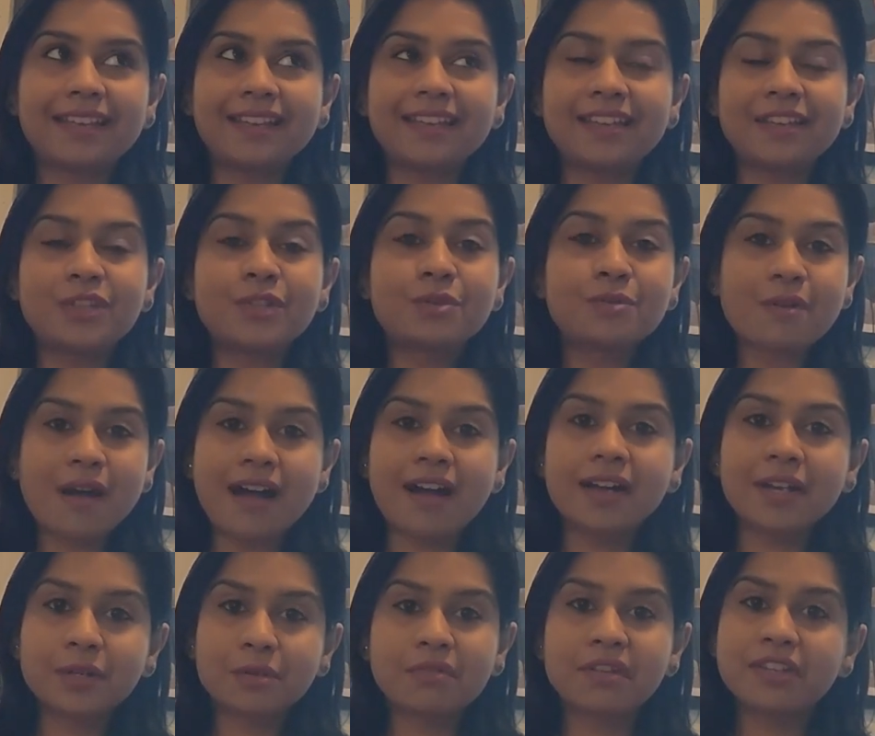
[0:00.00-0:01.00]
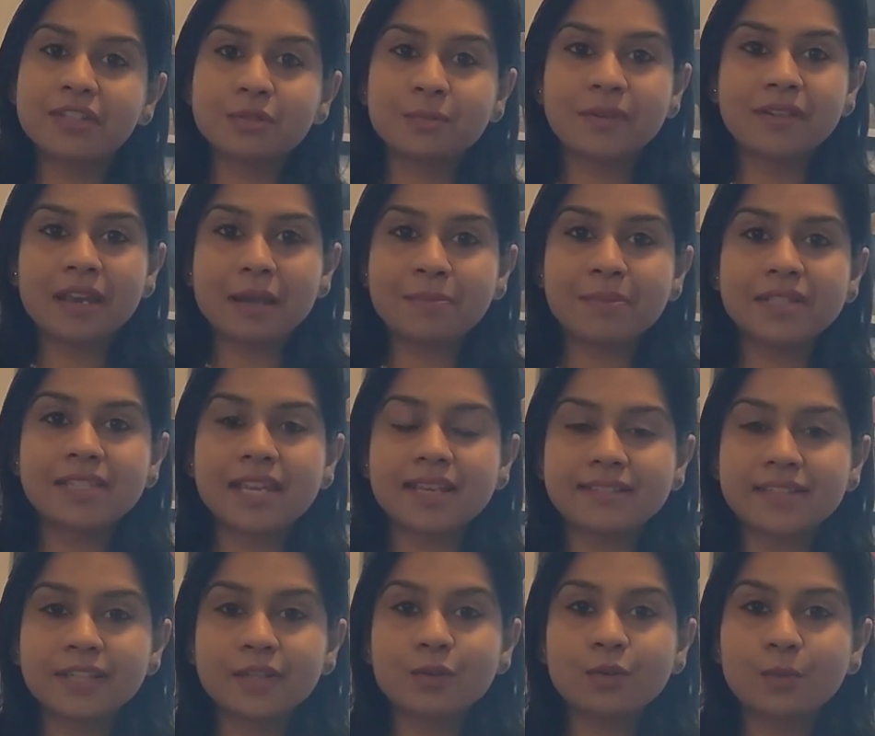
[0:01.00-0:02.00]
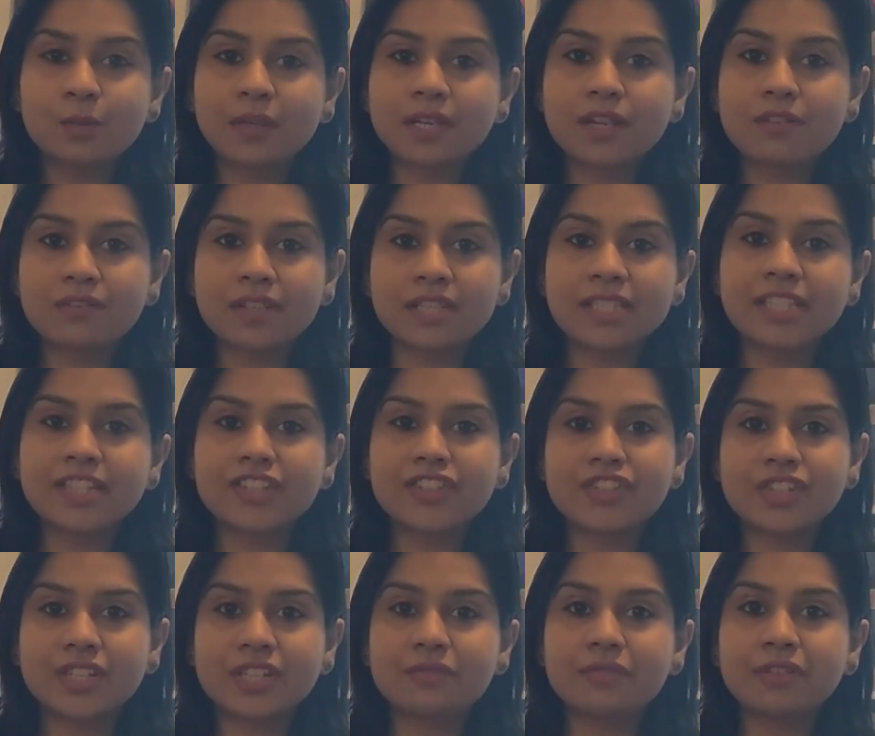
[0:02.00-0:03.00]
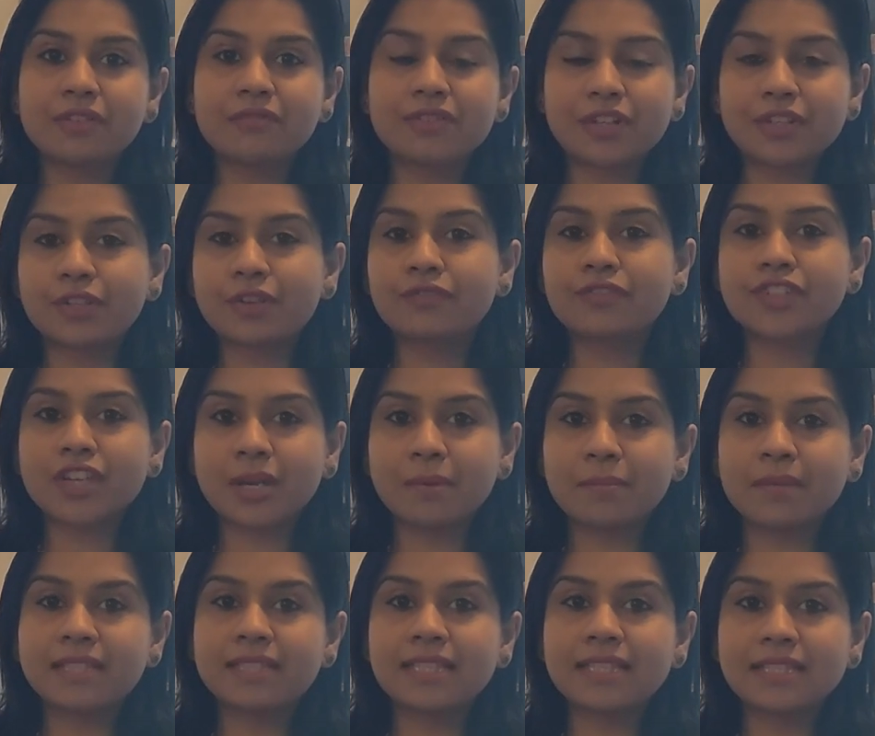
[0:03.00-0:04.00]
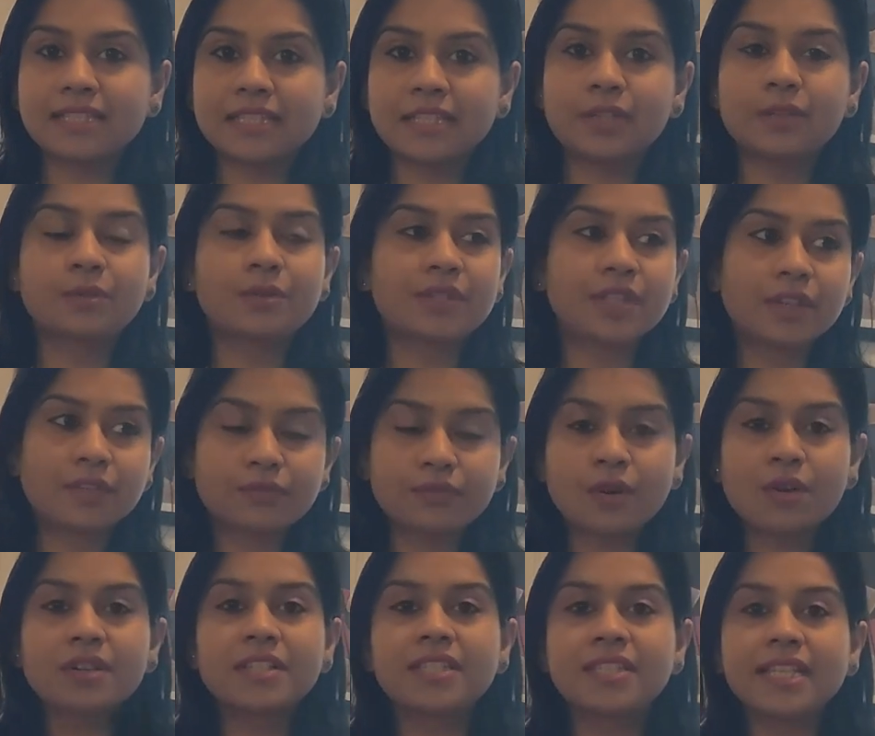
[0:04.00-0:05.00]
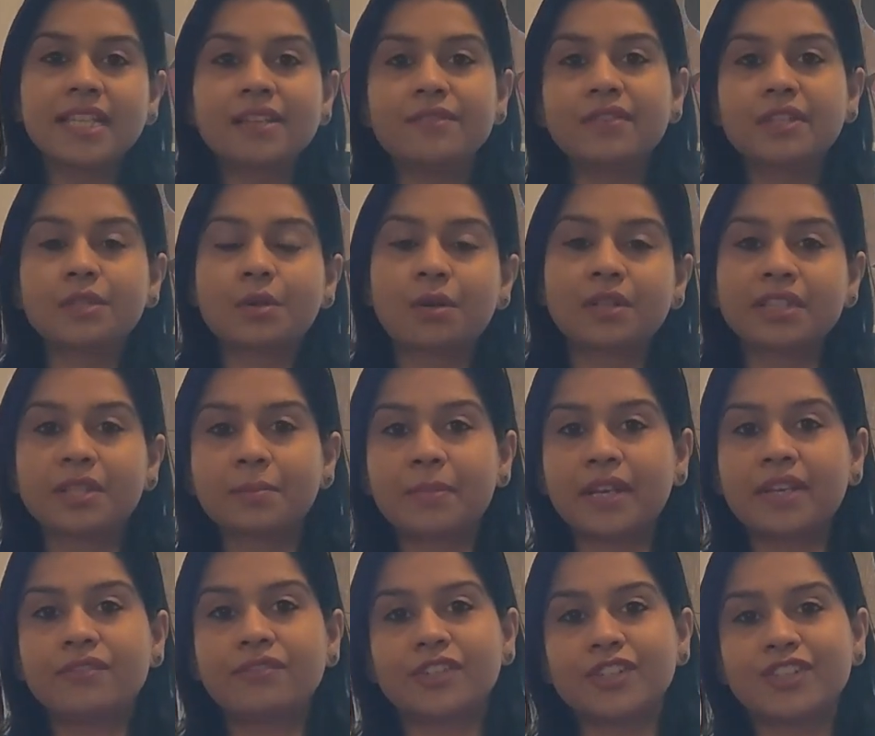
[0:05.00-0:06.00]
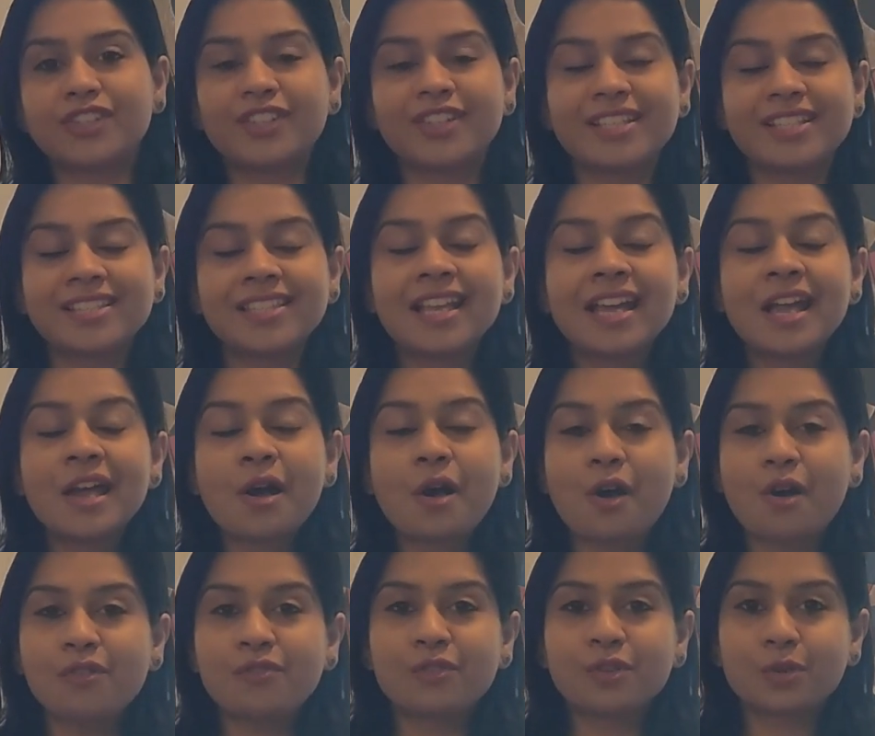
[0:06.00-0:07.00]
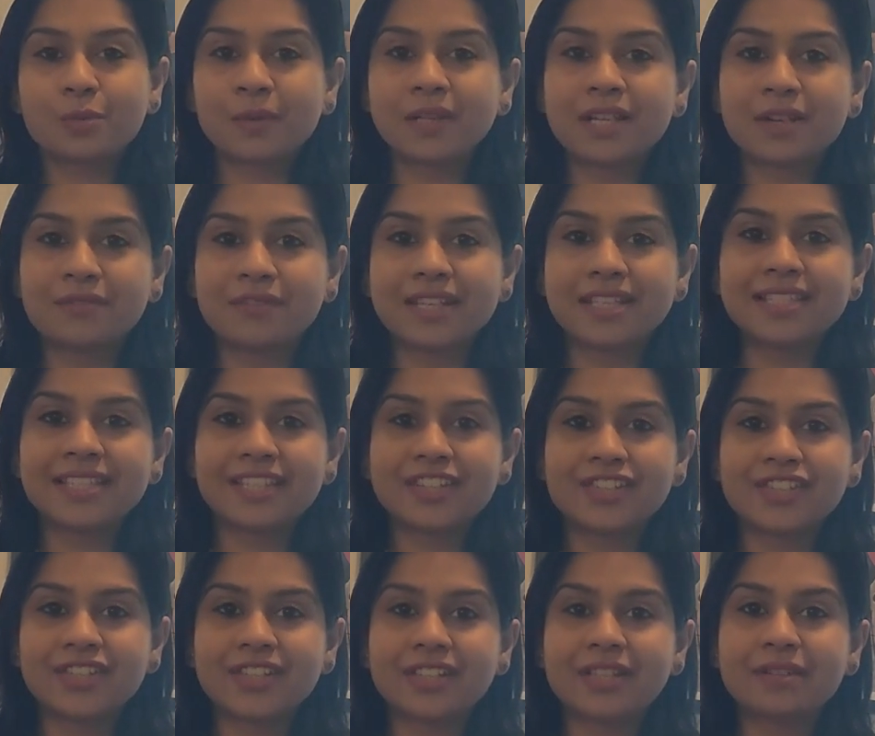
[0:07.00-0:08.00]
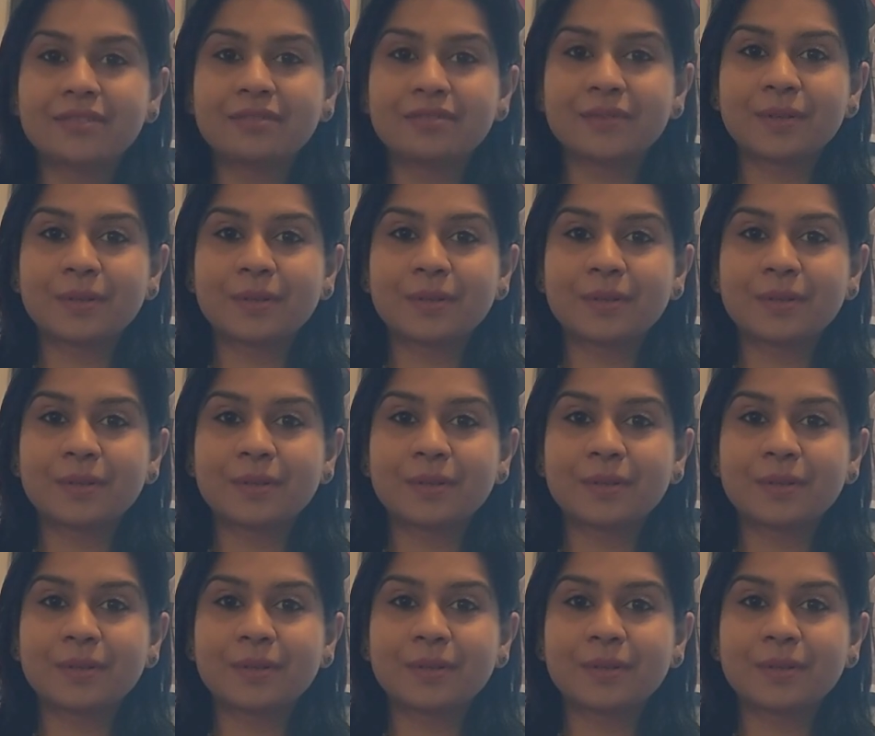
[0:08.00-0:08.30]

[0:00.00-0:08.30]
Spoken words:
you are going to be representing Global Governance Initiative in front of chairmen and CEOs, and of course deal with all the beneficiaries of Global Governance Initiative.